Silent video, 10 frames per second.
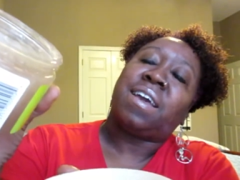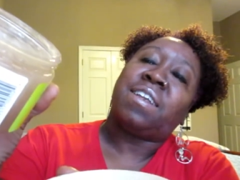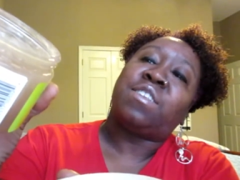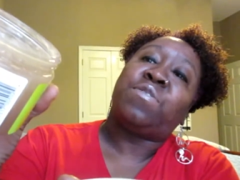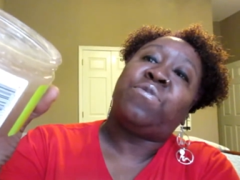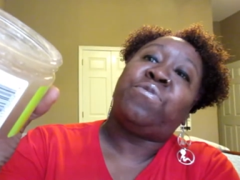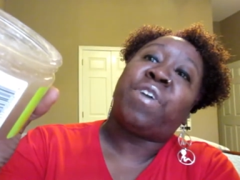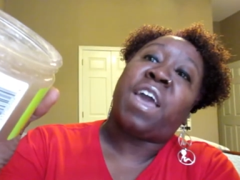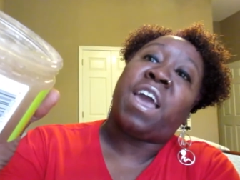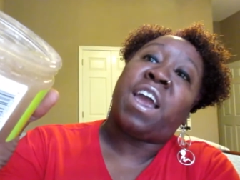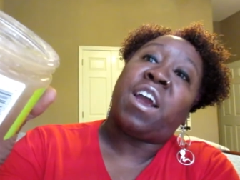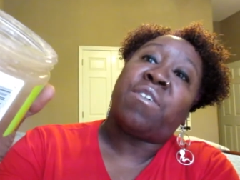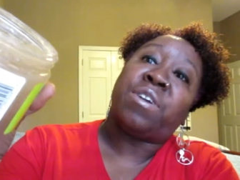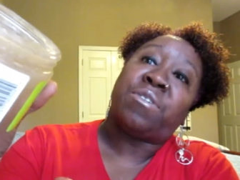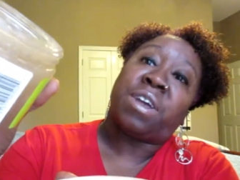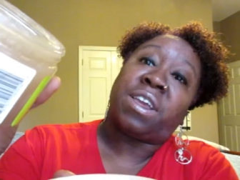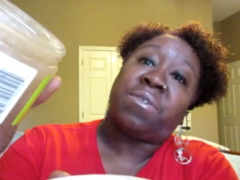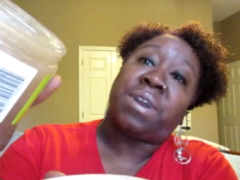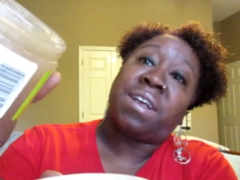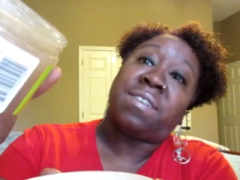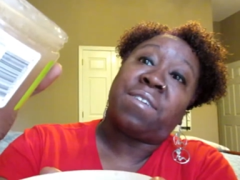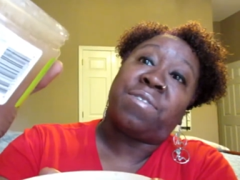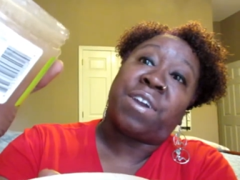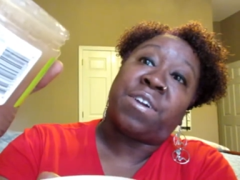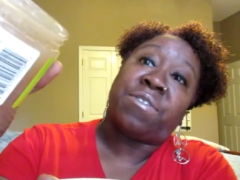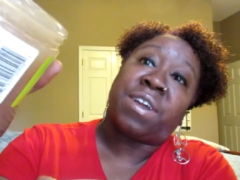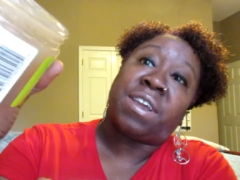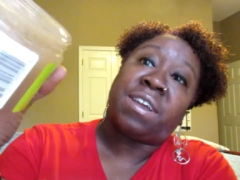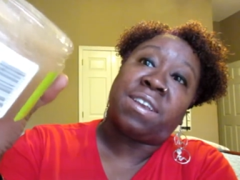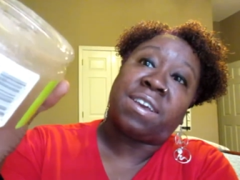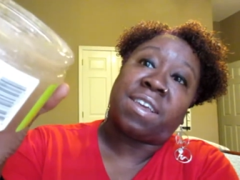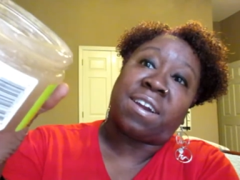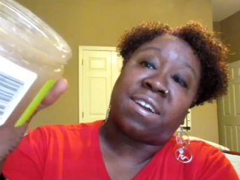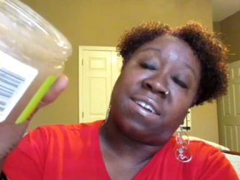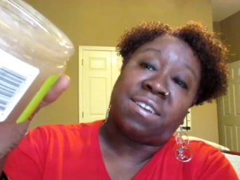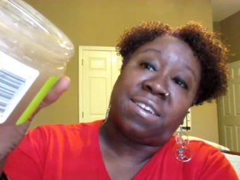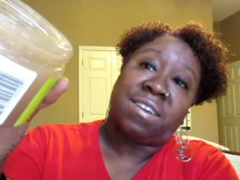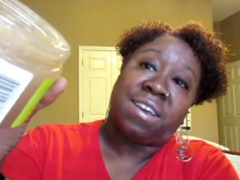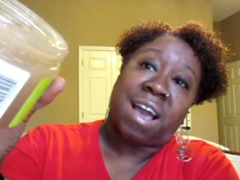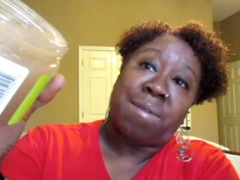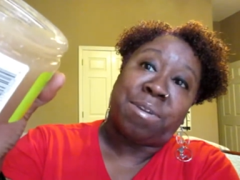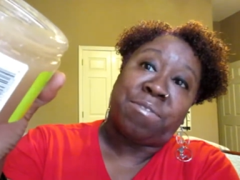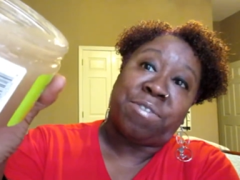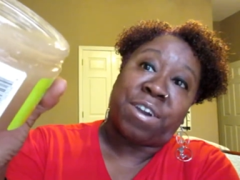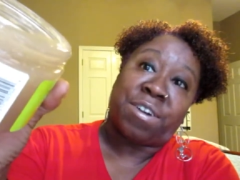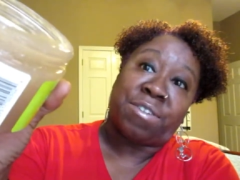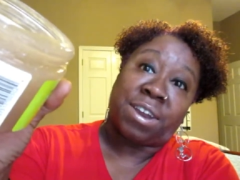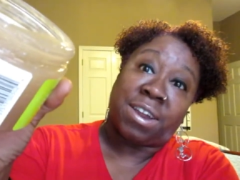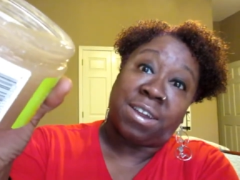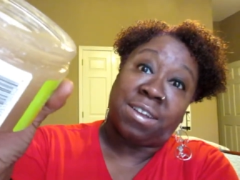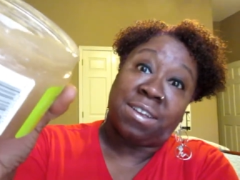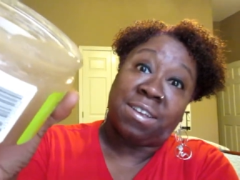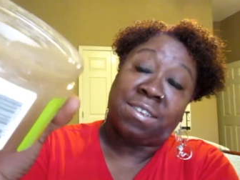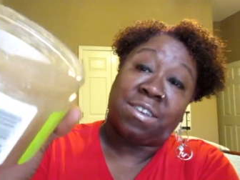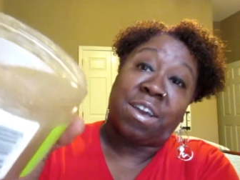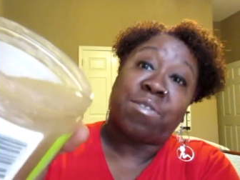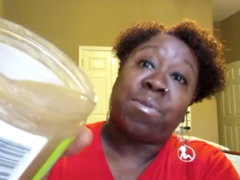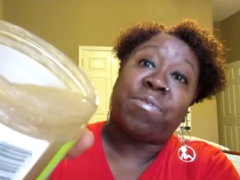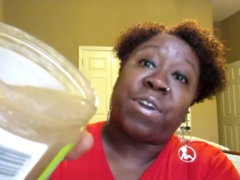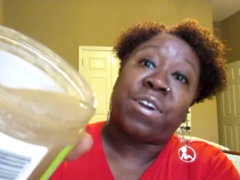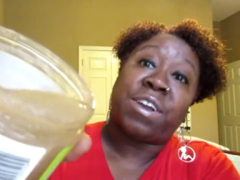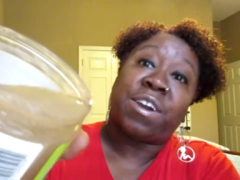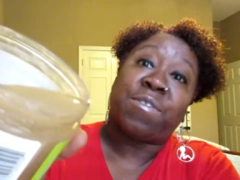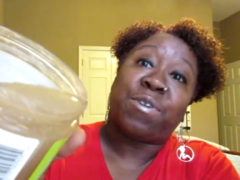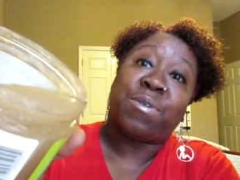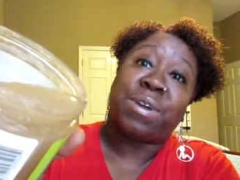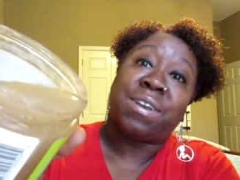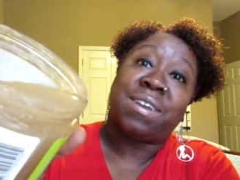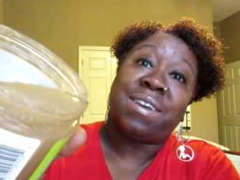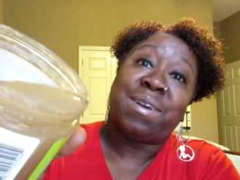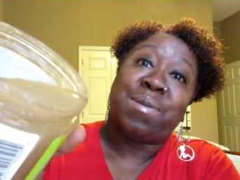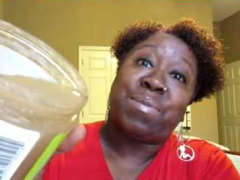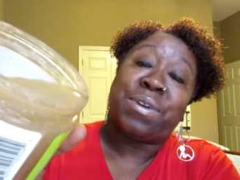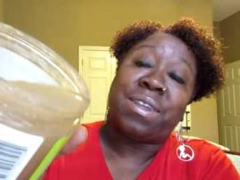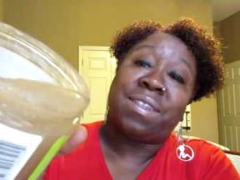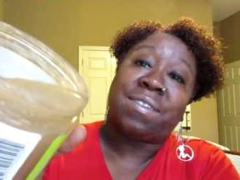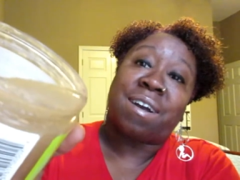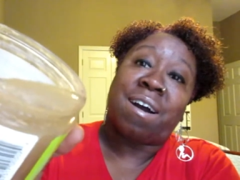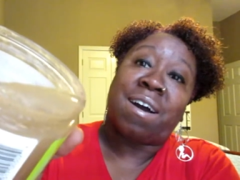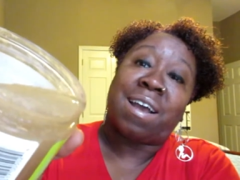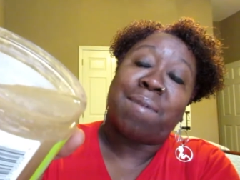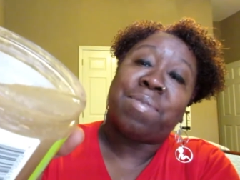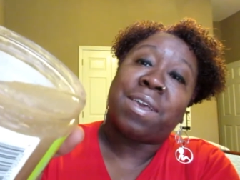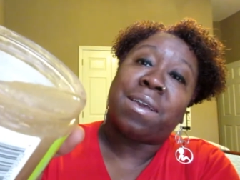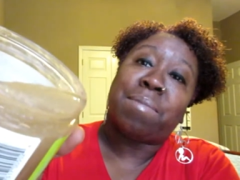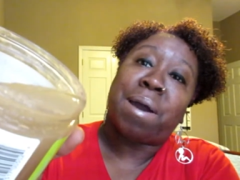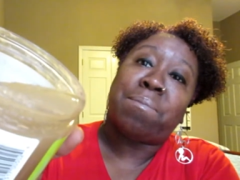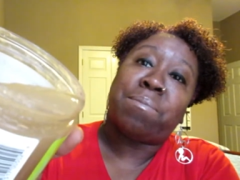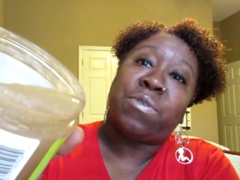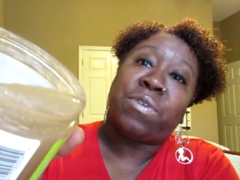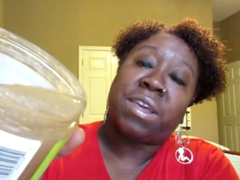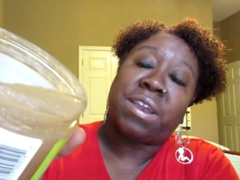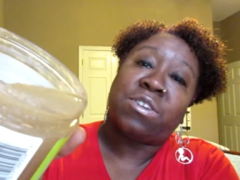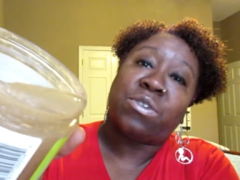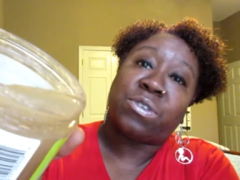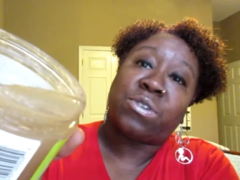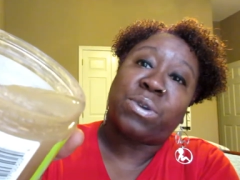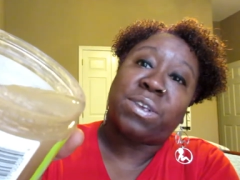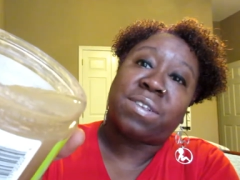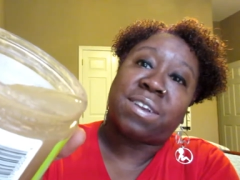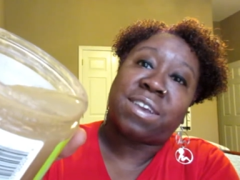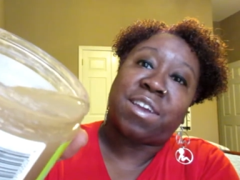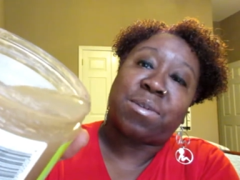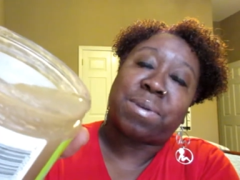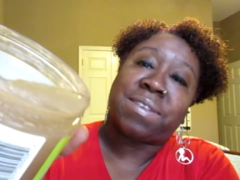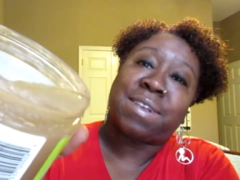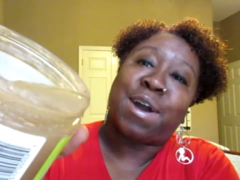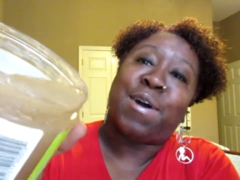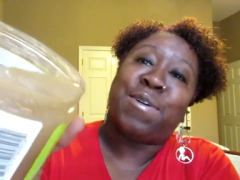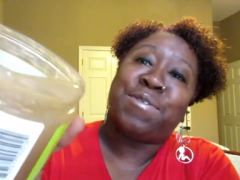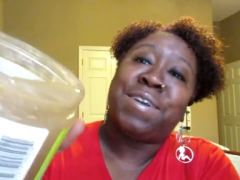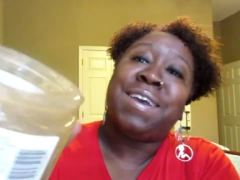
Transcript: And it's very runny. When I say very runny, look at there. I mean very runny. So you have to be very careful when putting this on. I'm thinking about moving it into a squeeze container myself.